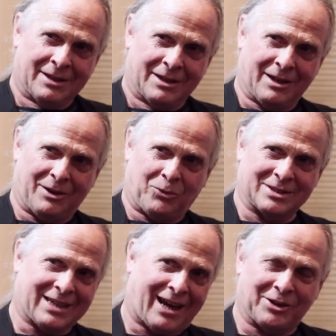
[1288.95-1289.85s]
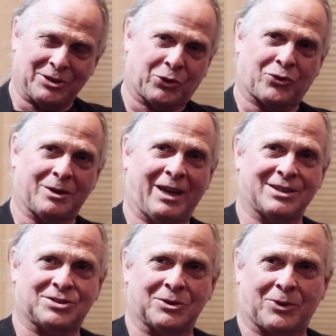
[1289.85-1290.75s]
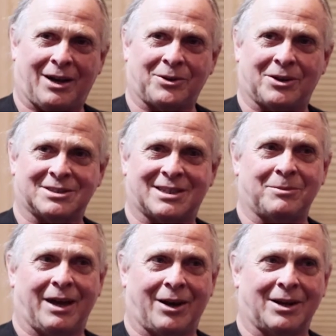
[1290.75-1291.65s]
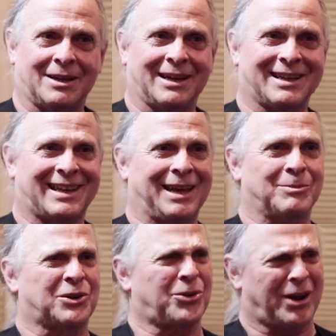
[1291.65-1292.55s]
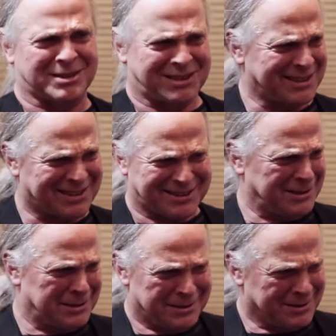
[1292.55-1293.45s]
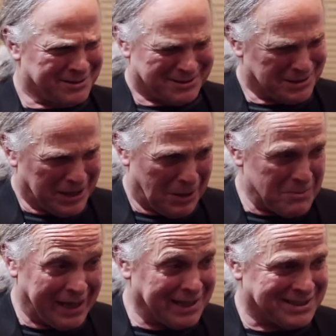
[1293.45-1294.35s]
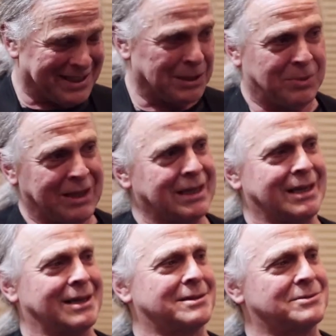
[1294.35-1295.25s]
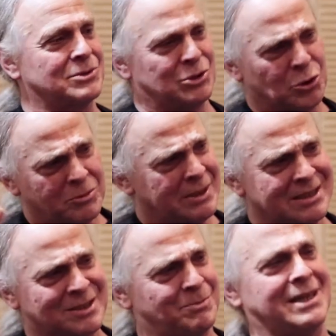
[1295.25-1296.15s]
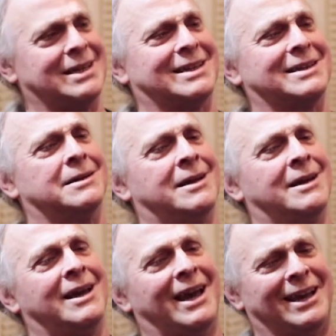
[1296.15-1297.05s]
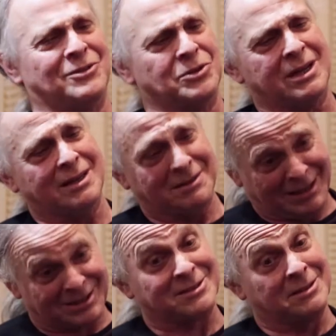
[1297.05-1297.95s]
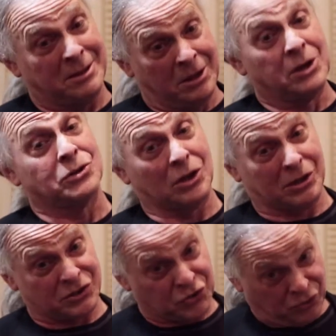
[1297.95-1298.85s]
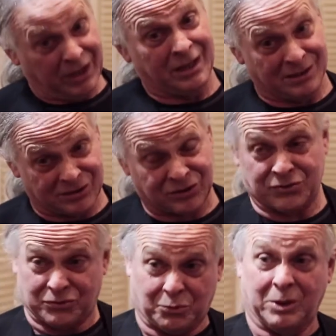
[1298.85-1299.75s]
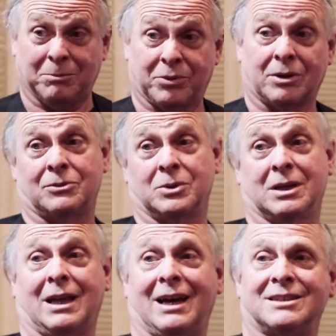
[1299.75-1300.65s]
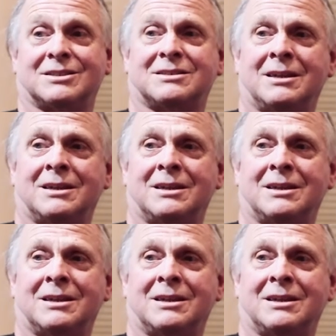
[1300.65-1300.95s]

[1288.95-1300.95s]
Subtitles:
was out in the cremation ground on some errand, and he came across this amazing being, luminous being, and the latrine sweeper realized